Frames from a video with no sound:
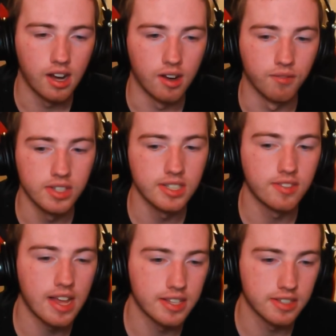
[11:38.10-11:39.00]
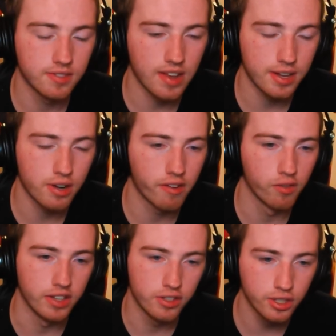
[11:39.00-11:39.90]
This is fast travel
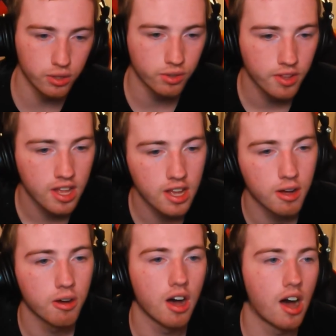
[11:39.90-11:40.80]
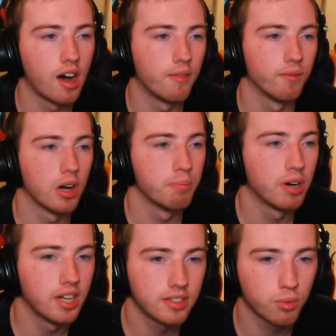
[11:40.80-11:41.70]
v2,
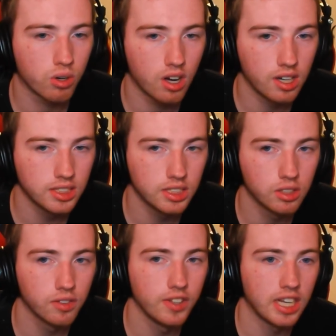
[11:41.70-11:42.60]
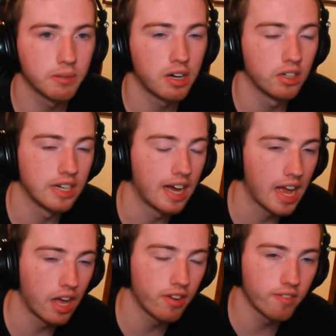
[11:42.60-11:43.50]
but we're also thinking about not
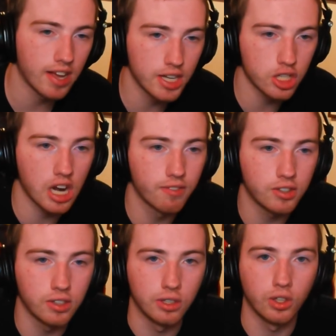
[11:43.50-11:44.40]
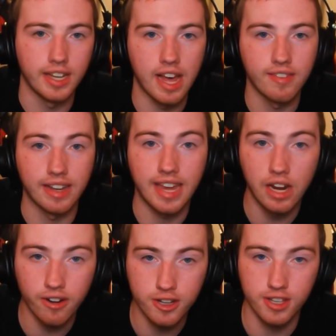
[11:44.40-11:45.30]
having fast travel and only having a
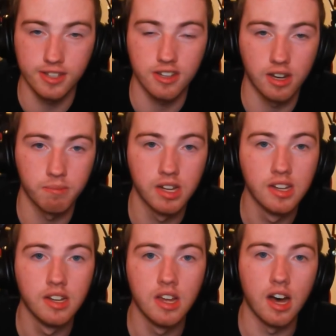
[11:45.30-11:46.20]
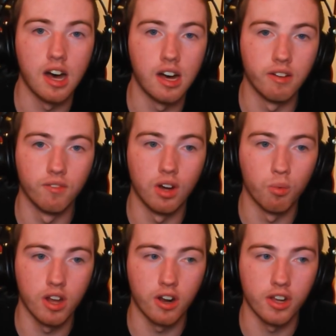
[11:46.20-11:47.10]
carriage system,
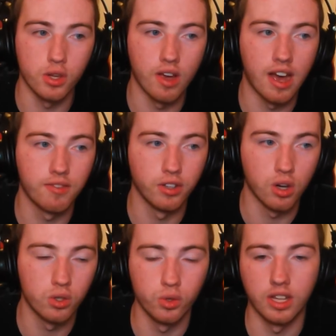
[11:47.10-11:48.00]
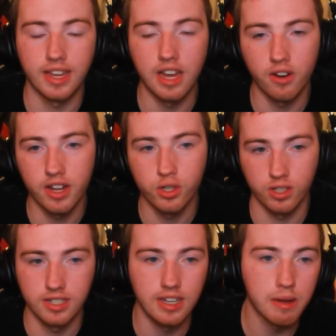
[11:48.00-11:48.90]
where you have to go to the carriage or the
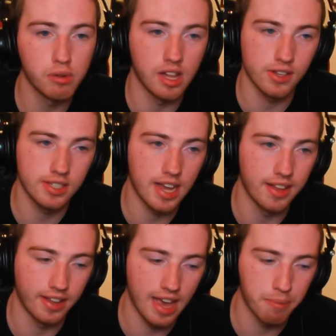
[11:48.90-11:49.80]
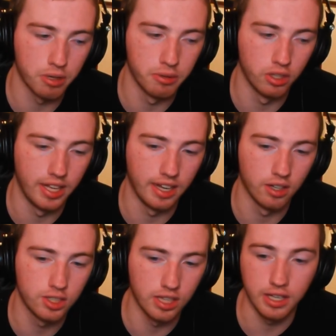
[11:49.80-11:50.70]
stable outside the Capitol building
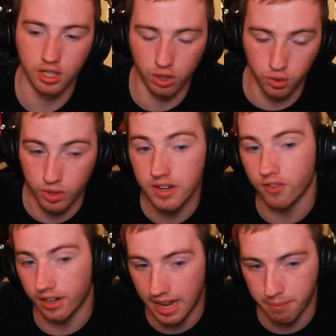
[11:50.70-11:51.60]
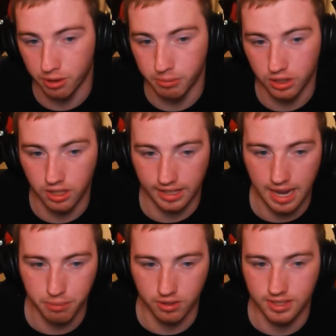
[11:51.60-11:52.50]
so that you can go to a different
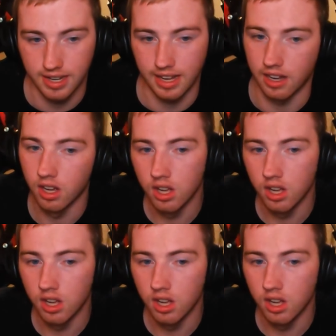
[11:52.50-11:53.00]
capital city